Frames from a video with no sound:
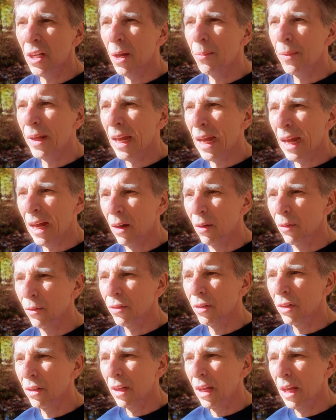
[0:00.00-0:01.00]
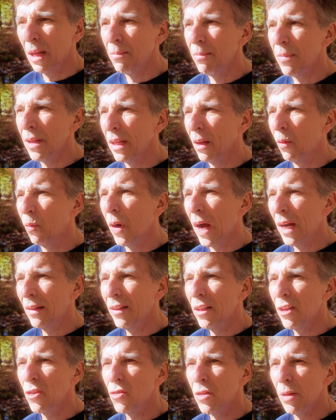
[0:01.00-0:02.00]
coming out and being
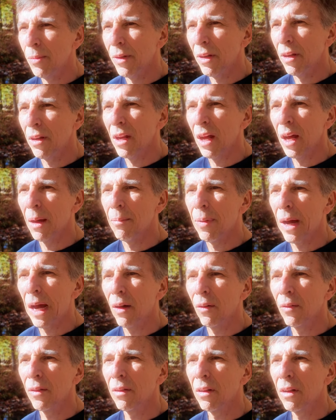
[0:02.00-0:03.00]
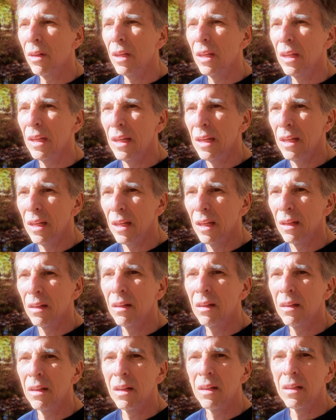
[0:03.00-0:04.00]
widely distributed about
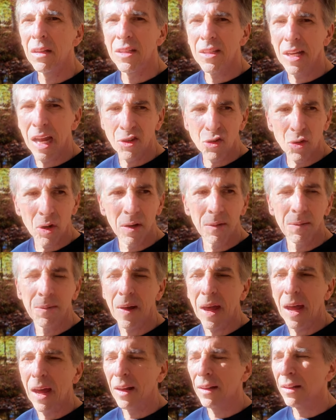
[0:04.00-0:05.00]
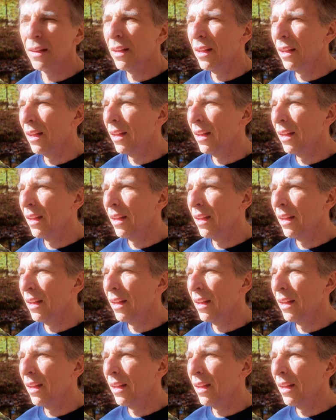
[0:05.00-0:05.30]
eating saturated fat,